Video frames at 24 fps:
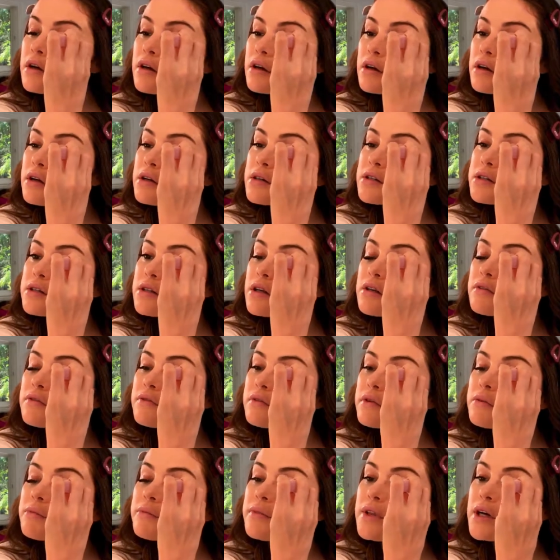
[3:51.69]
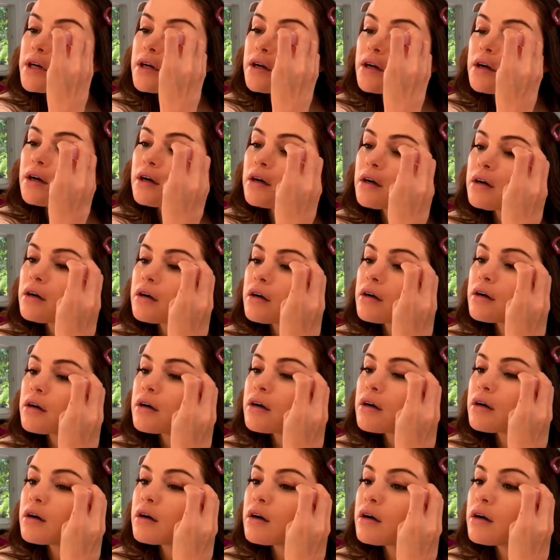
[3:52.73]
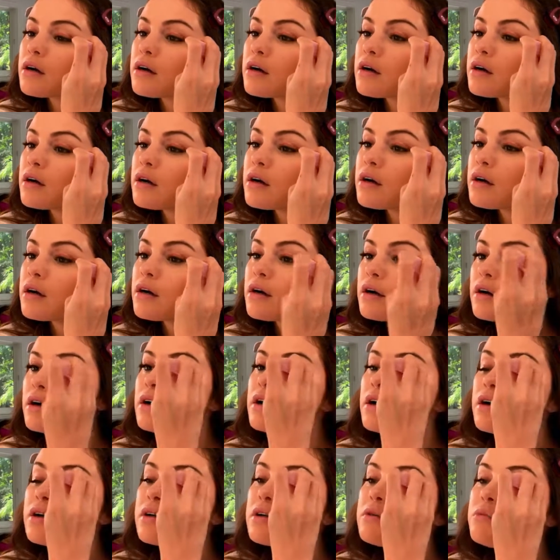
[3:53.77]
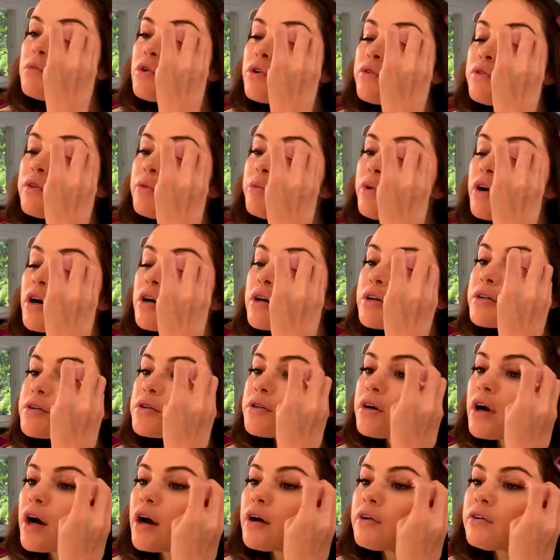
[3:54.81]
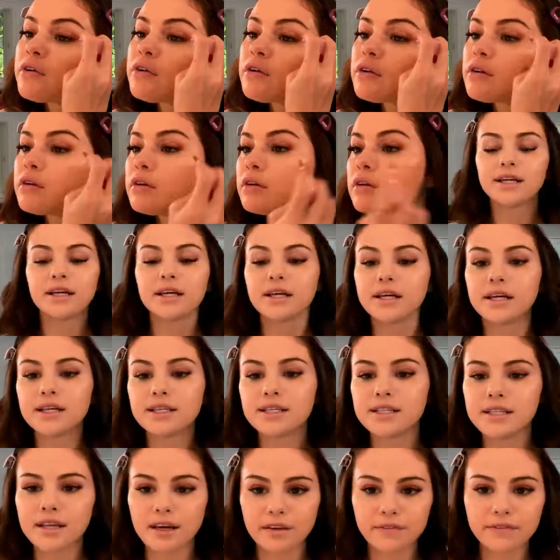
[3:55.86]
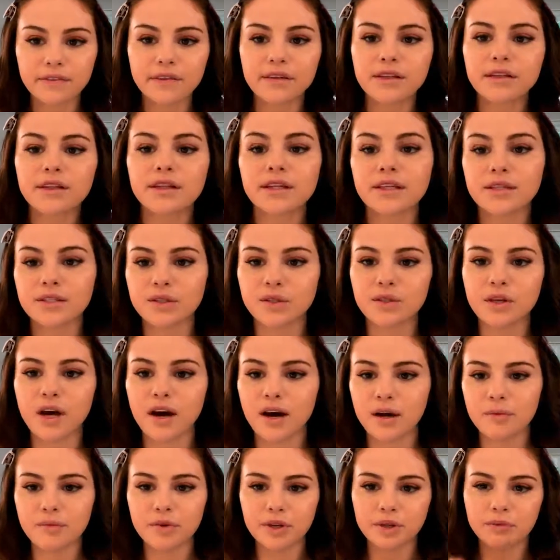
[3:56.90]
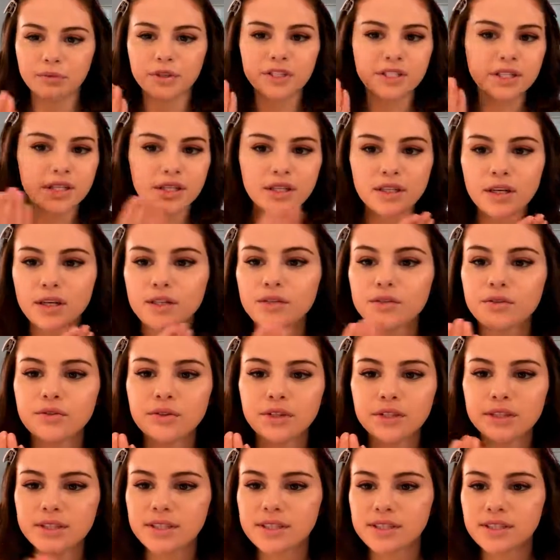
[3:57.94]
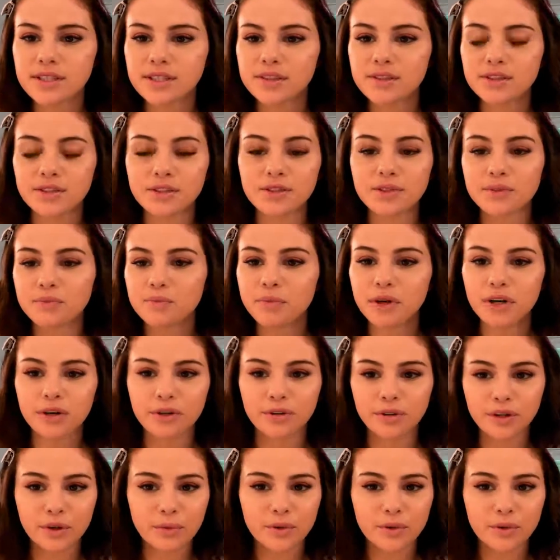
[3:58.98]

because then from there, I can move the product around. It definitely is high pigmented. As you can see, just barely